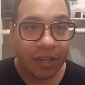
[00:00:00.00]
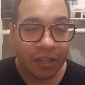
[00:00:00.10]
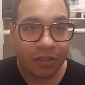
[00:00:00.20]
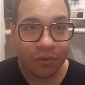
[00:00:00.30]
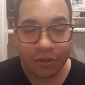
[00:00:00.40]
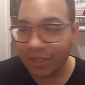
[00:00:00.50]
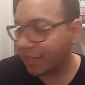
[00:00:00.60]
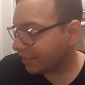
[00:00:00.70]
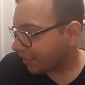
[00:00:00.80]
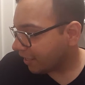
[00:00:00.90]
shorts I
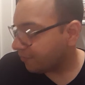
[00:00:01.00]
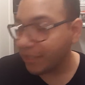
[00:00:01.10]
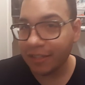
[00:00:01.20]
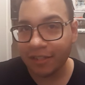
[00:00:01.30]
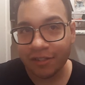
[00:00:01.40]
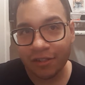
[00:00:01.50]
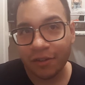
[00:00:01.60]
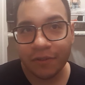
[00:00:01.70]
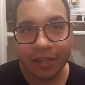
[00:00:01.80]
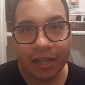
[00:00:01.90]
need to hang because, as you know,
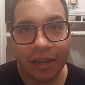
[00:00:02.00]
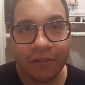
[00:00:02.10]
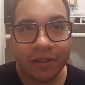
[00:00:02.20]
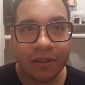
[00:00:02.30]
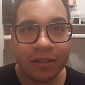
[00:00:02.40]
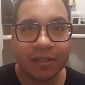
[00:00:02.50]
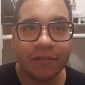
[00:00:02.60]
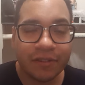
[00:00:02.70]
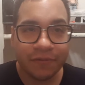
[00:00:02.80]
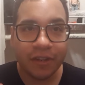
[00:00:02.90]
with the avant-garde stuff,
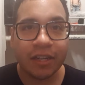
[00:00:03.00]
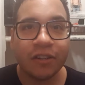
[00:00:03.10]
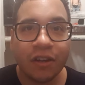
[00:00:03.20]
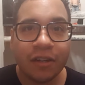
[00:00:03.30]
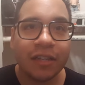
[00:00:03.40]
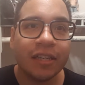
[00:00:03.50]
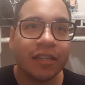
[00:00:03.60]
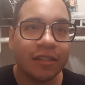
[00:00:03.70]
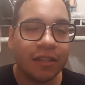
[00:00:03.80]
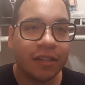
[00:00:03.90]
it's very long and,
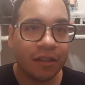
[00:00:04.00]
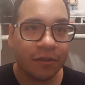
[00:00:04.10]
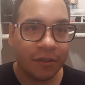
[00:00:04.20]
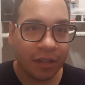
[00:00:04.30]
you know,